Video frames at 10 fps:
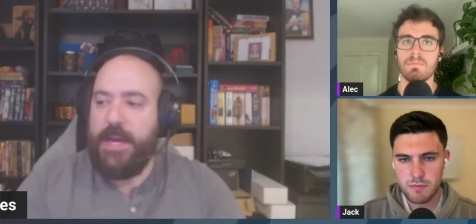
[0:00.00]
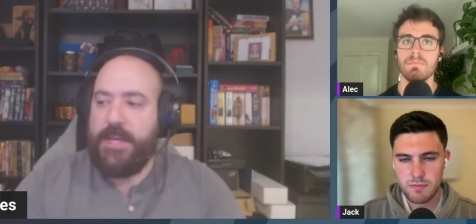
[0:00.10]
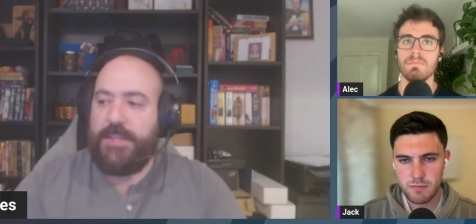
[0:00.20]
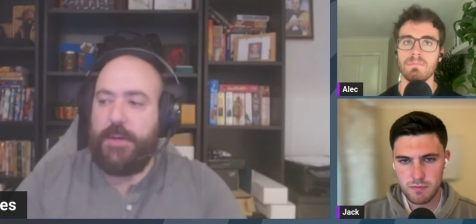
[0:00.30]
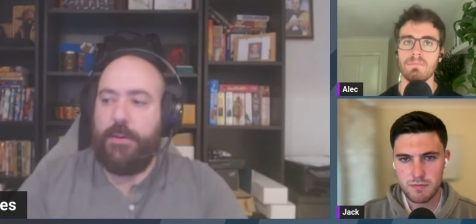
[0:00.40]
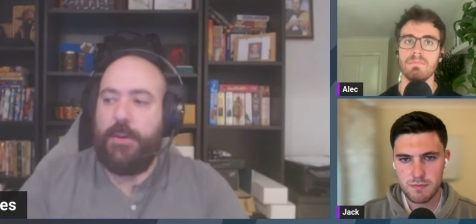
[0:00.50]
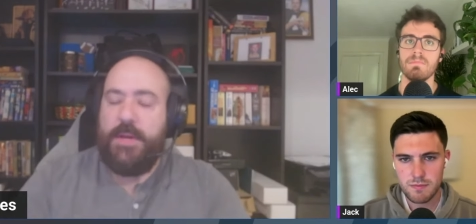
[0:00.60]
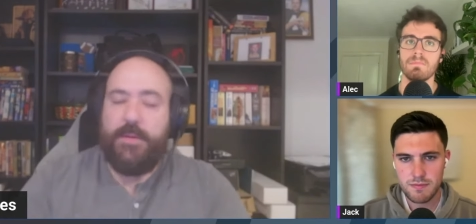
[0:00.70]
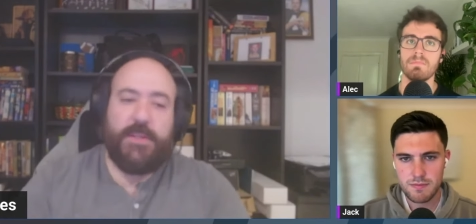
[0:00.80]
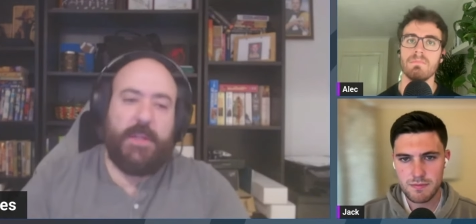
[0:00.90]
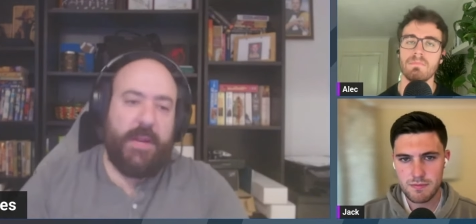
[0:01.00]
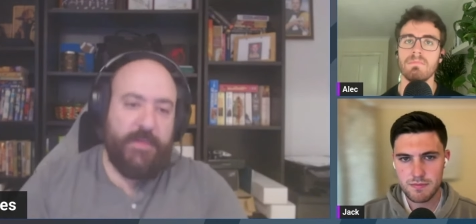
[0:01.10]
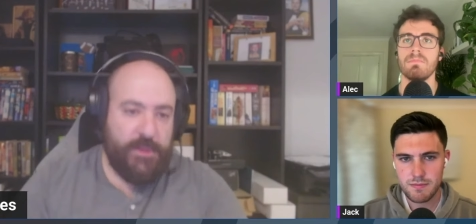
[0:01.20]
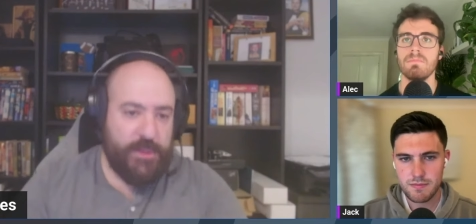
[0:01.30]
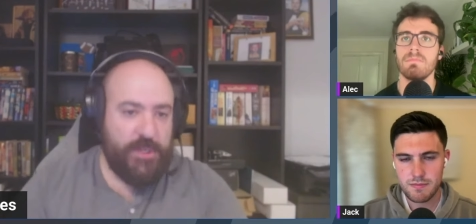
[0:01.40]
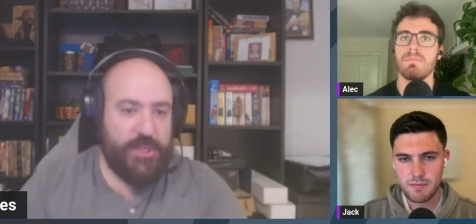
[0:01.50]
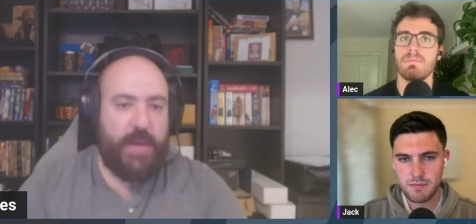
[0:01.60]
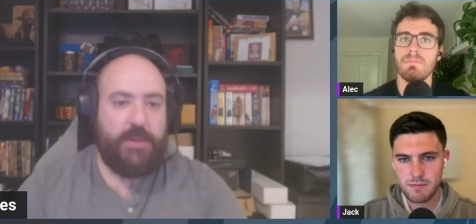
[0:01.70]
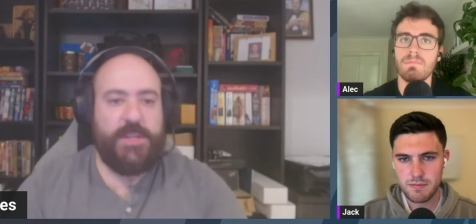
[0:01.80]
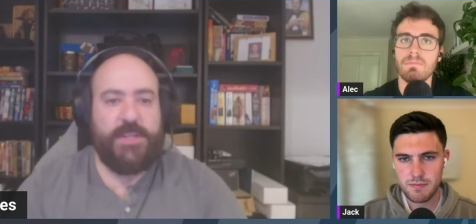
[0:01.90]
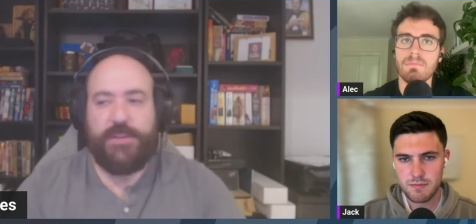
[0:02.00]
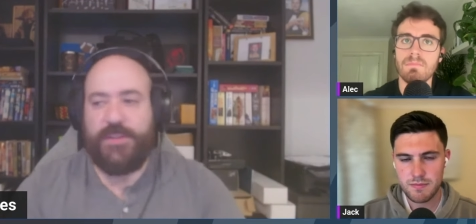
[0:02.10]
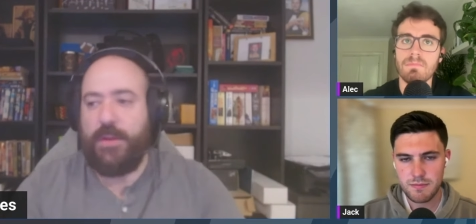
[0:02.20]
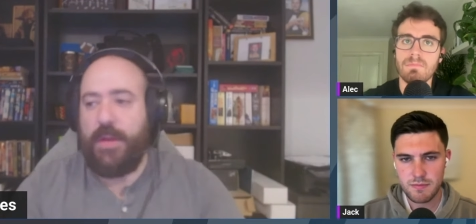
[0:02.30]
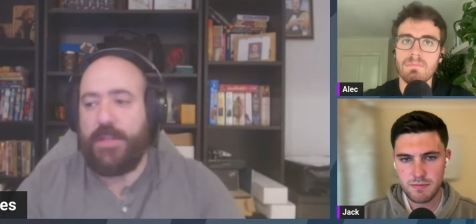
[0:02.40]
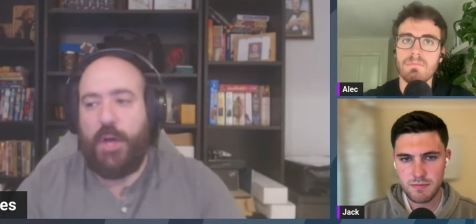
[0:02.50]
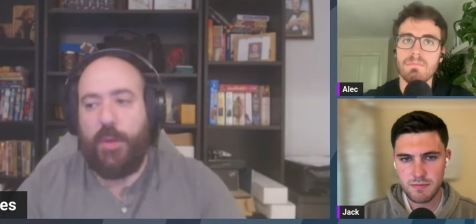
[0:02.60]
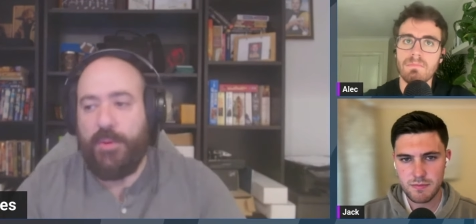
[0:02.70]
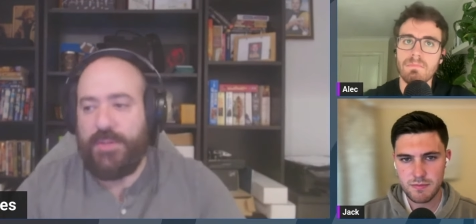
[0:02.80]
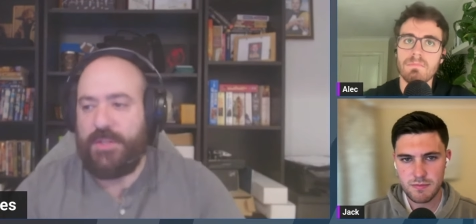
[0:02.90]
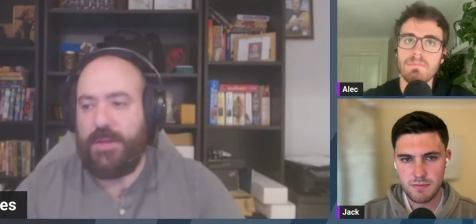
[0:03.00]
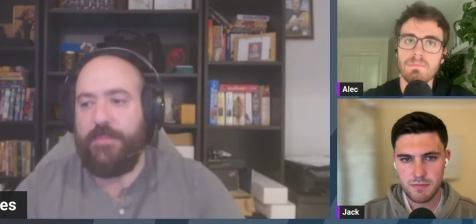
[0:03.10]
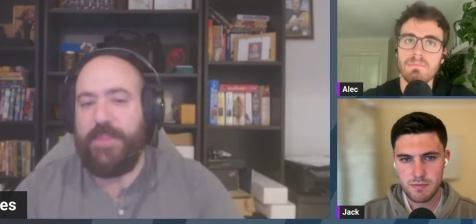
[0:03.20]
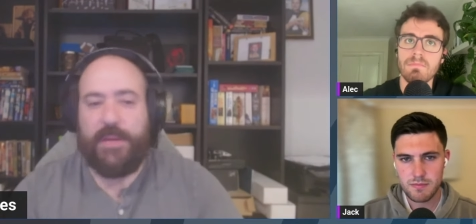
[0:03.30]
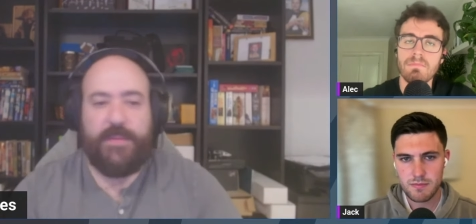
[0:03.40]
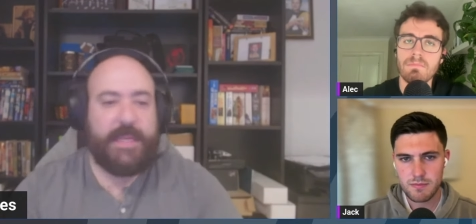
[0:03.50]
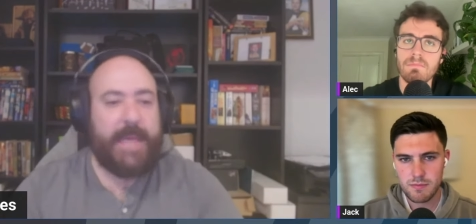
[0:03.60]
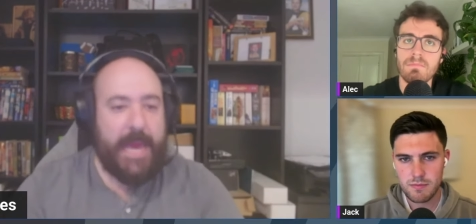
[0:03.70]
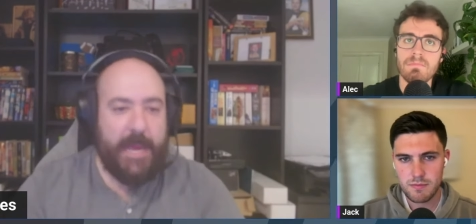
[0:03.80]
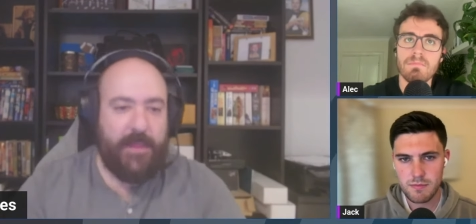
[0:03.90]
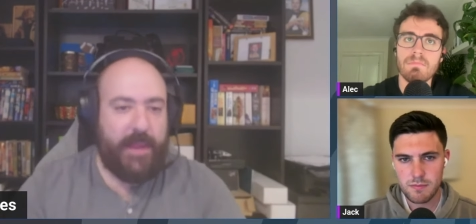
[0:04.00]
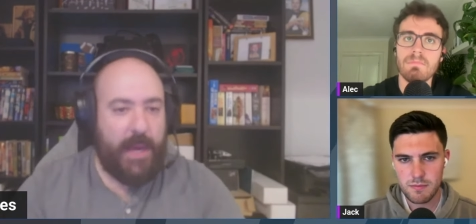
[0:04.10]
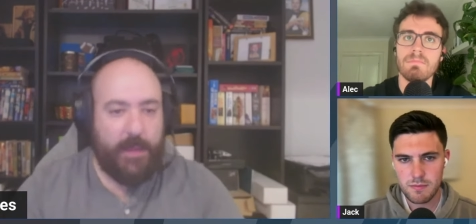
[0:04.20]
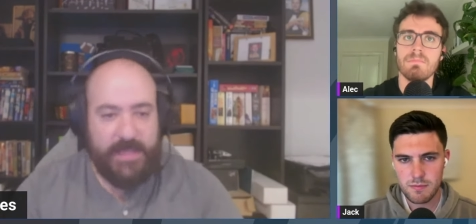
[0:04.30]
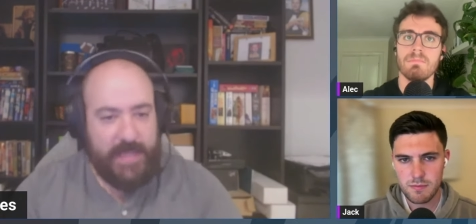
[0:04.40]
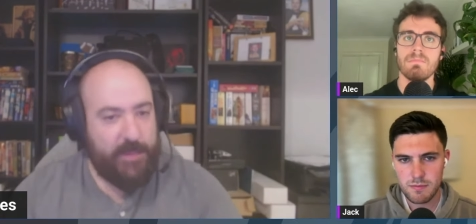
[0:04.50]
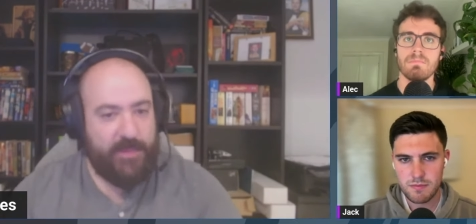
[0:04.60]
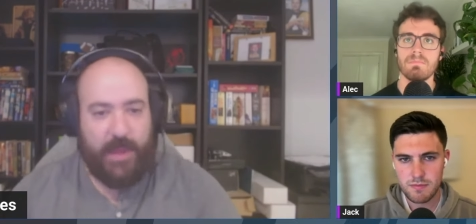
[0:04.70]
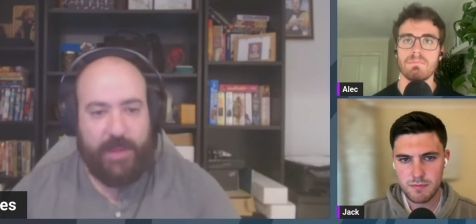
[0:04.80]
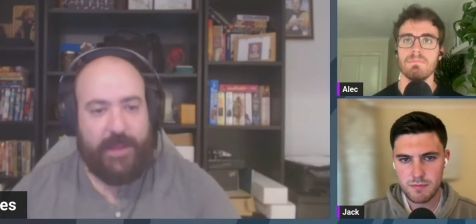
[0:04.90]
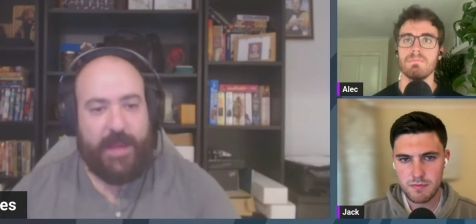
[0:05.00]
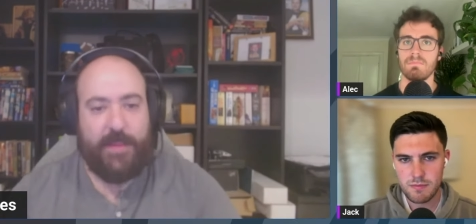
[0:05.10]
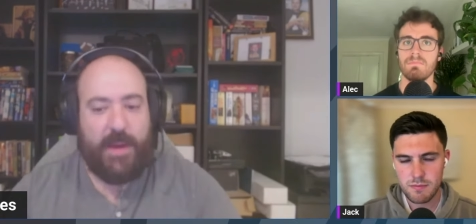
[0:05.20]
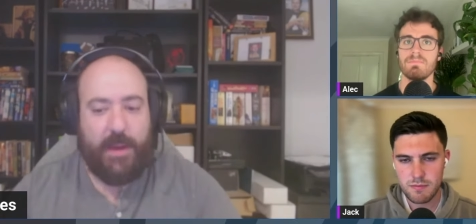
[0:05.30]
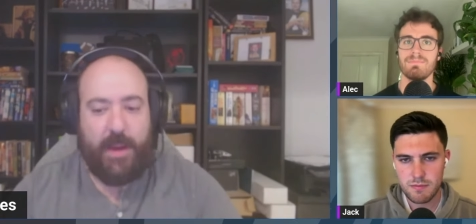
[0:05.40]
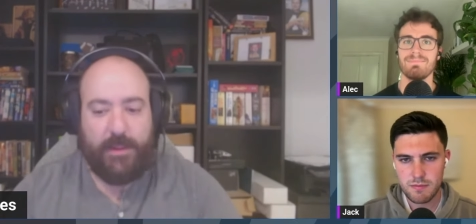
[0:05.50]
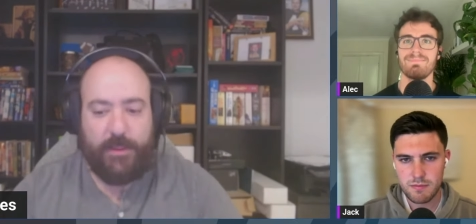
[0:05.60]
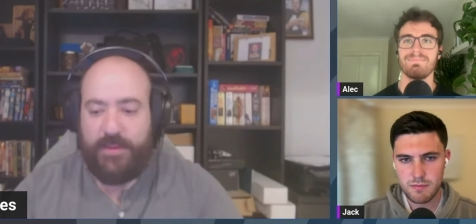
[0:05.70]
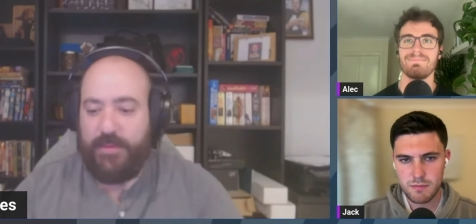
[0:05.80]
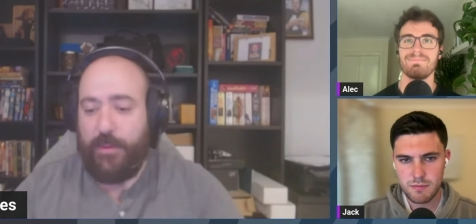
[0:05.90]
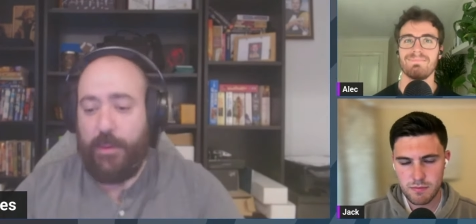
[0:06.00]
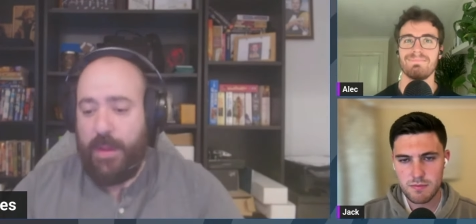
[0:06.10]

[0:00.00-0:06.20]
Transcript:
Speaker 1: so there's a lot of interesting challenges there's a it's almost a bit of a game like conway's game of life like i, I alluded to